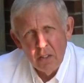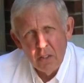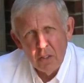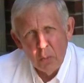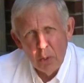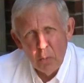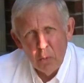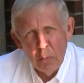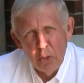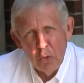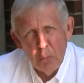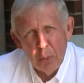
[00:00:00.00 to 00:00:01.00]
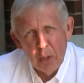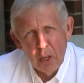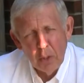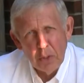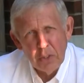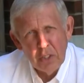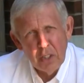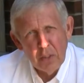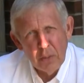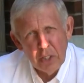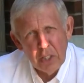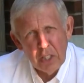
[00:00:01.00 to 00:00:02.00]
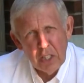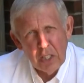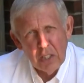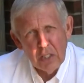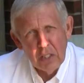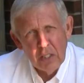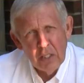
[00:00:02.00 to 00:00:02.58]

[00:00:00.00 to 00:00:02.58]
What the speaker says: till we remove Pelosi and Reed and